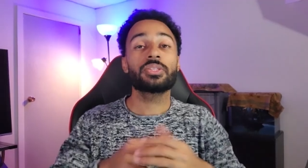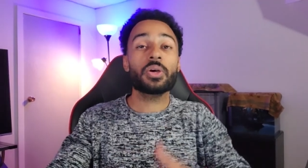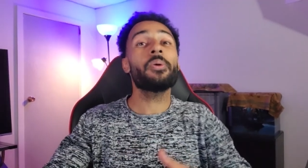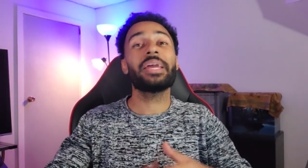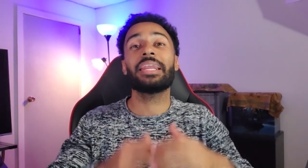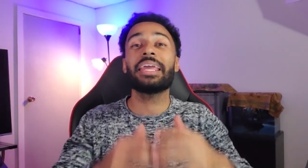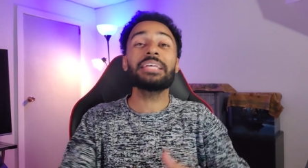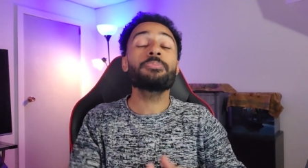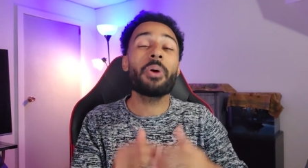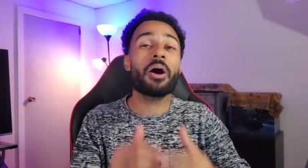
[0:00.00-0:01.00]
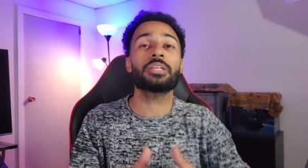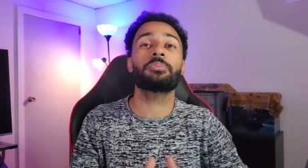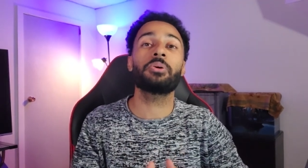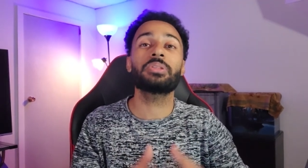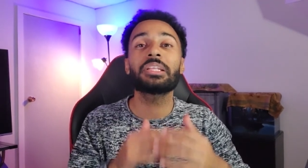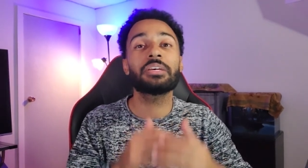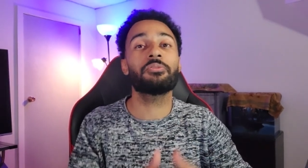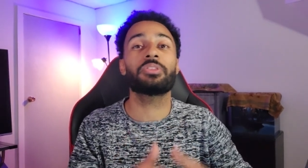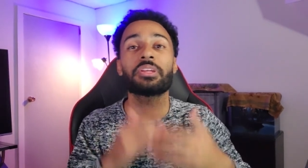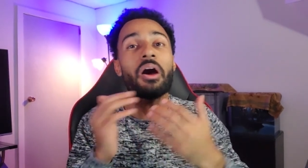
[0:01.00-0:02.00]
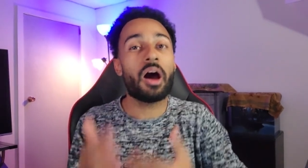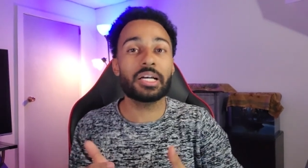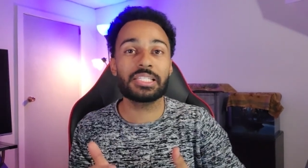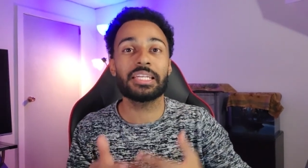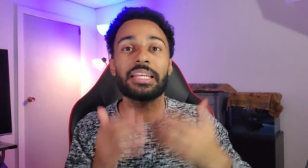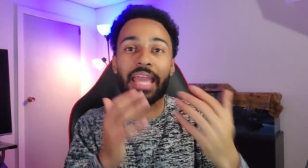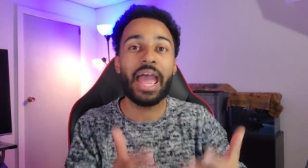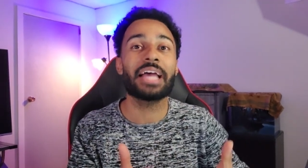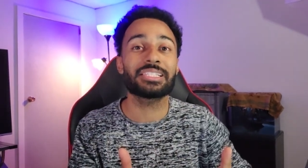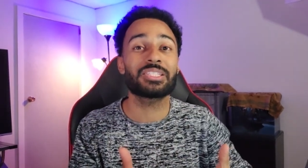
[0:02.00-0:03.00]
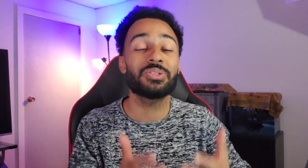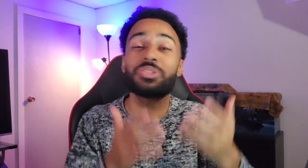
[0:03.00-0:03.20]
So it is possible to live with an Aussie and cats.